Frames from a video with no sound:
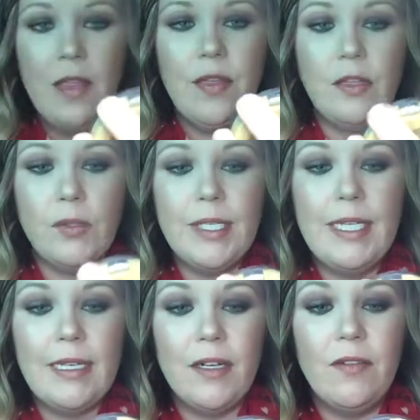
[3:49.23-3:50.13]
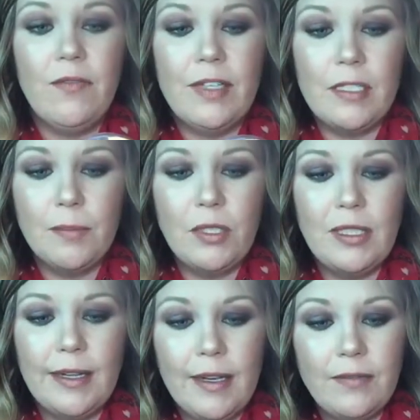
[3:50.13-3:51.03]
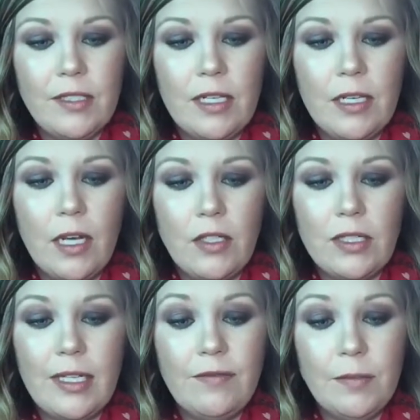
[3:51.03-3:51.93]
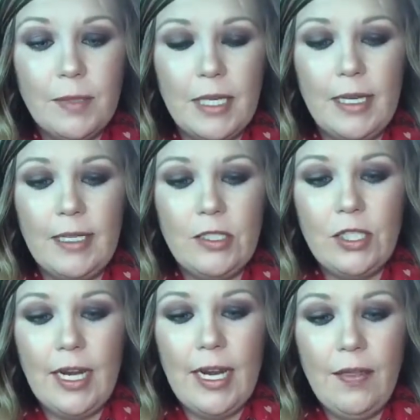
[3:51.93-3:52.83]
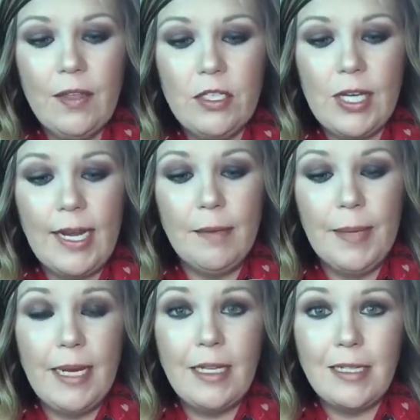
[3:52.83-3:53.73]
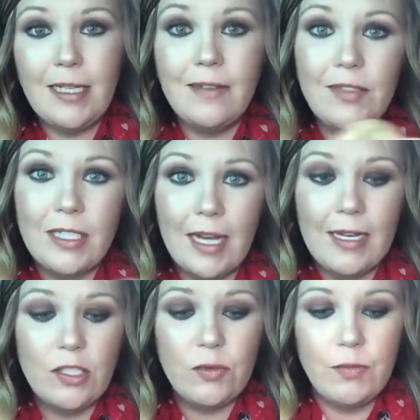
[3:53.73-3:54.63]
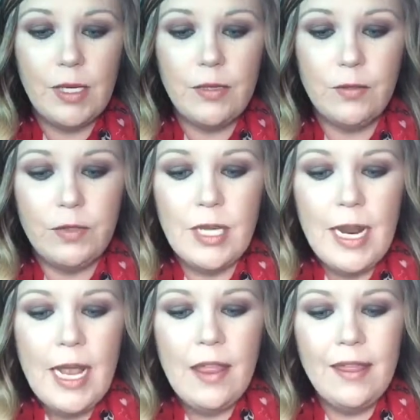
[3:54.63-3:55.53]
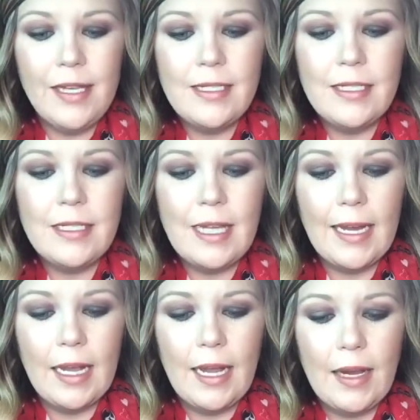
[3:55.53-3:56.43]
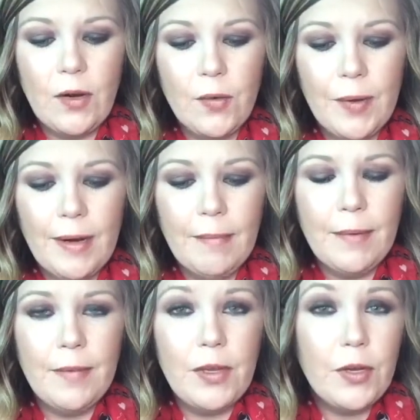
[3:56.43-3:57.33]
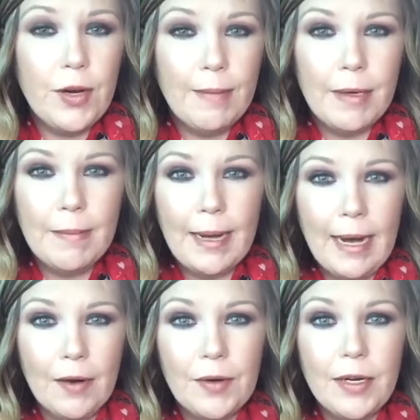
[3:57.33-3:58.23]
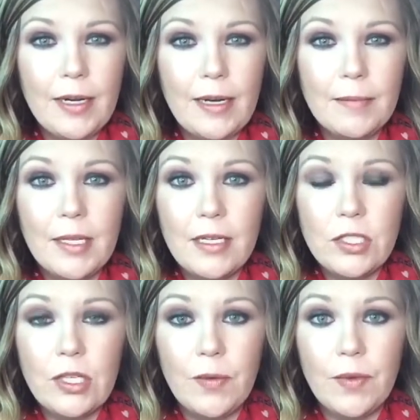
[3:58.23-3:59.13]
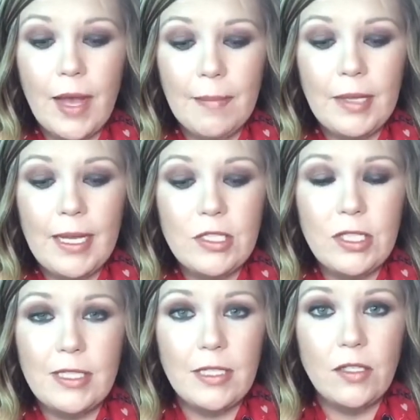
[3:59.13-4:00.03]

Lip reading: The L'Oreal Visible Lift Color Lift Blush in the shade Pink Lift / Rose. This is like a cream to powder kind of blush, so the application is